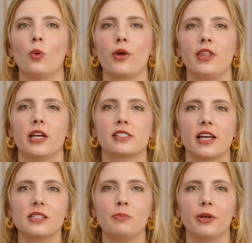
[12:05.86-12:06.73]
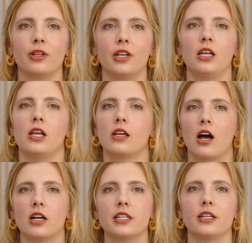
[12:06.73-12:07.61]
When the accessibility
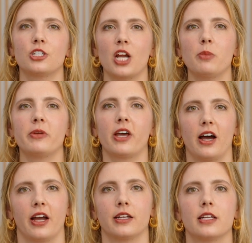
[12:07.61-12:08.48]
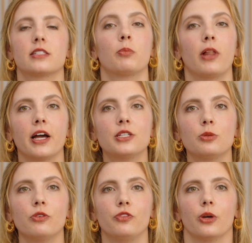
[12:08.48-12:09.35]
content shape kind is applied
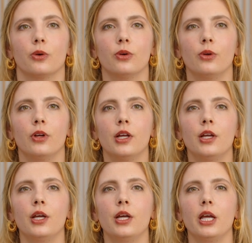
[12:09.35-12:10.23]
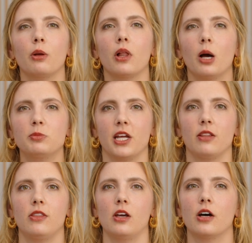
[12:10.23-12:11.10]
to a view, it'll
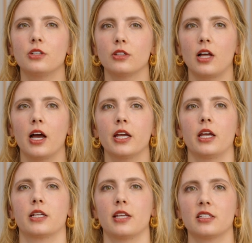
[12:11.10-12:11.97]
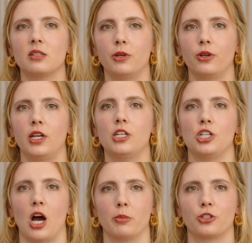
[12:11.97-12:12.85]
update the underlying accessibility
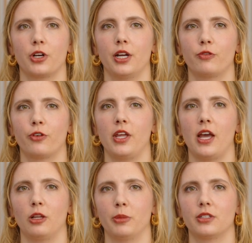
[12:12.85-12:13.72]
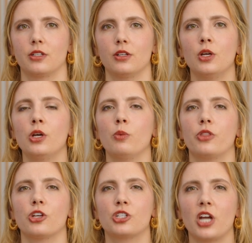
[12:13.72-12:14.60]
geometry for the element with
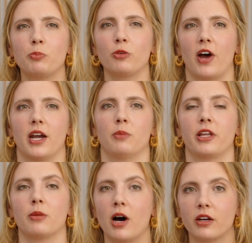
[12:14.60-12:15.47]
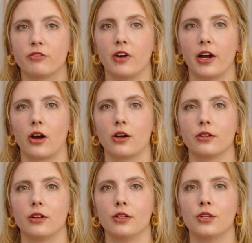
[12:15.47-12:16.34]
the shape provided by the modifier.
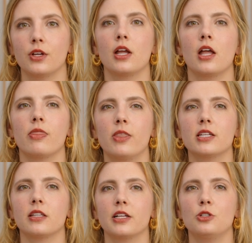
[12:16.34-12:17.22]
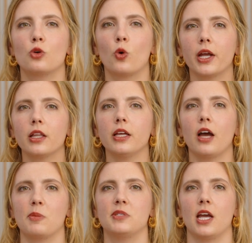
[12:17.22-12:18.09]
This lets you quickly
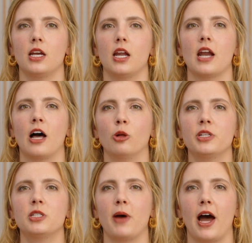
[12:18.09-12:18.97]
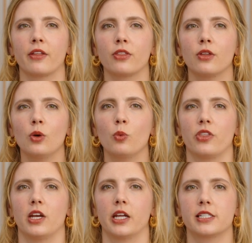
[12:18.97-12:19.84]
update an element's path with
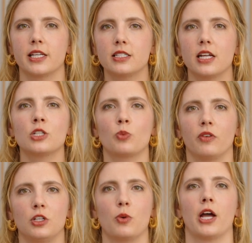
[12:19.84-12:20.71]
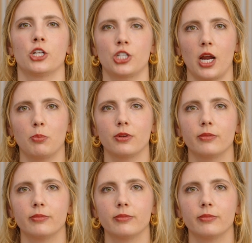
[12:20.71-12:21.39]
an existing SwiftUI shape.